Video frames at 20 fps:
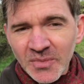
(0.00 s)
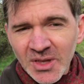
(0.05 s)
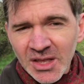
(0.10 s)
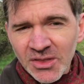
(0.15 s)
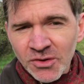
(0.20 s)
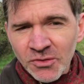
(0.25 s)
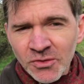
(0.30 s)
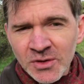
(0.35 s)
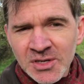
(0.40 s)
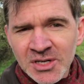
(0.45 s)

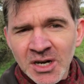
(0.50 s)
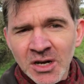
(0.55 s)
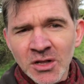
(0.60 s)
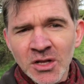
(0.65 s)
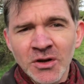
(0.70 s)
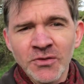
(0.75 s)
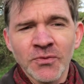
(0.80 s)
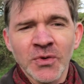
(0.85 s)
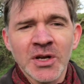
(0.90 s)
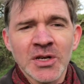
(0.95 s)
The result
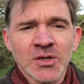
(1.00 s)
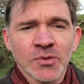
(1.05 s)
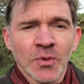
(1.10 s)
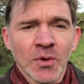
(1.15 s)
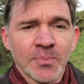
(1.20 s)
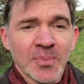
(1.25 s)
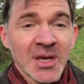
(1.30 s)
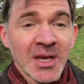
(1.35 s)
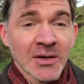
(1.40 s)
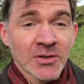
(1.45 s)
of which will
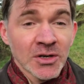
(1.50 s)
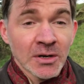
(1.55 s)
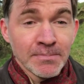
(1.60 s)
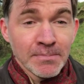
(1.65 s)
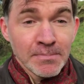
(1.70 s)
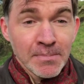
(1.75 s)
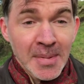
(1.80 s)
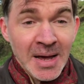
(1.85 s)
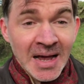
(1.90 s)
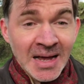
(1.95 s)
be a
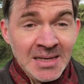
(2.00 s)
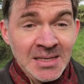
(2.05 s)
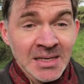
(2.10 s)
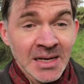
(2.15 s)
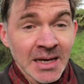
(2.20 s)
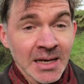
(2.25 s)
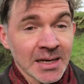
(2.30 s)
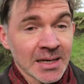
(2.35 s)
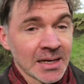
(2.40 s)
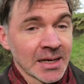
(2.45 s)

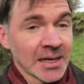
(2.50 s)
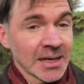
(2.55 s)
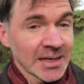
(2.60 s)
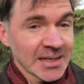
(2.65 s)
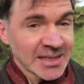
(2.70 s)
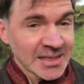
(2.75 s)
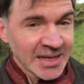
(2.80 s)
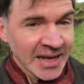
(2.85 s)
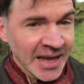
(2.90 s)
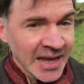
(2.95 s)
dramatic
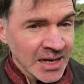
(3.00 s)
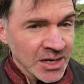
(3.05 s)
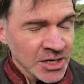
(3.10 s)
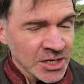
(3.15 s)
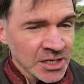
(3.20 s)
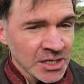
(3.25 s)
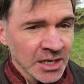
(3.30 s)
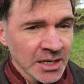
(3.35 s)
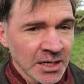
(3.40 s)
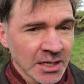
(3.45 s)

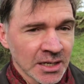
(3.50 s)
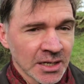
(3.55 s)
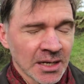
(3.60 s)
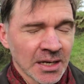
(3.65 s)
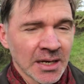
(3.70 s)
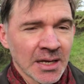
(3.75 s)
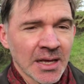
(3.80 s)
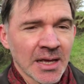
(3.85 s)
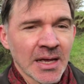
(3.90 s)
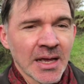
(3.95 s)
tension
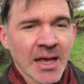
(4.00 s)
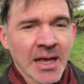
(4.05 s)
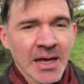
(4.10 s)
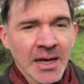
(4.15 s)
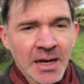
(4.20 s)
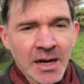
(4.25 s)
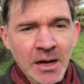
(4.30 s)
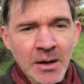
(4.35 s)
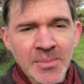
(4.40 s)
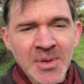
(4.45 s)

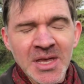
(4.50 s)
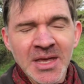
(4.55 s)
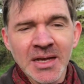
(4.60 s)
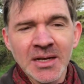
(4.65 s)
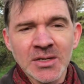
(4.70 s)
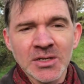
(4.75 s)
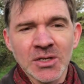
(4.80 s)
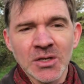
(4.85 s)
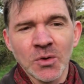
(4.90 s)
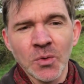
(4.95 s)
coming
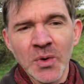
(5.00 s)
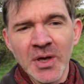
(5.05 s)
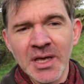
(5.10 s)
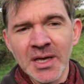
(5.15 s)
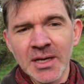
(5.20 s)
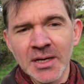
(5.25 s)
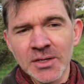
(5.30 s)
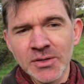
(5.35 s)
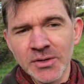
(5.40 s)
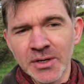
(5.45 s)
into the
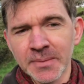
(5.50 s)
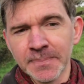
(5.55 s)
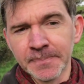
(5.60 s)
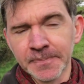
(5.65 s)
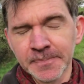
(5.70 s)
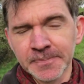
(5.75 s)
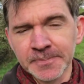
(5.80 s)
waking dream.